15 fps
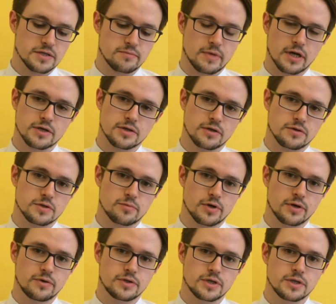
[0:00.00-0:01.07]
and match those
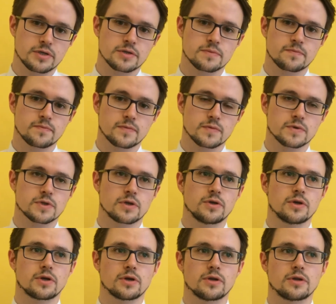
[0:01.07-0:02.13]
approaches. So
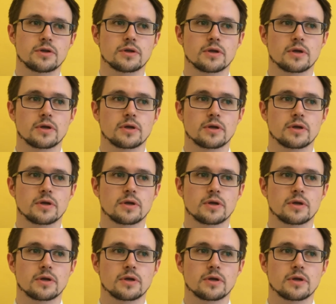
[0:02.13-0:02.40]
you could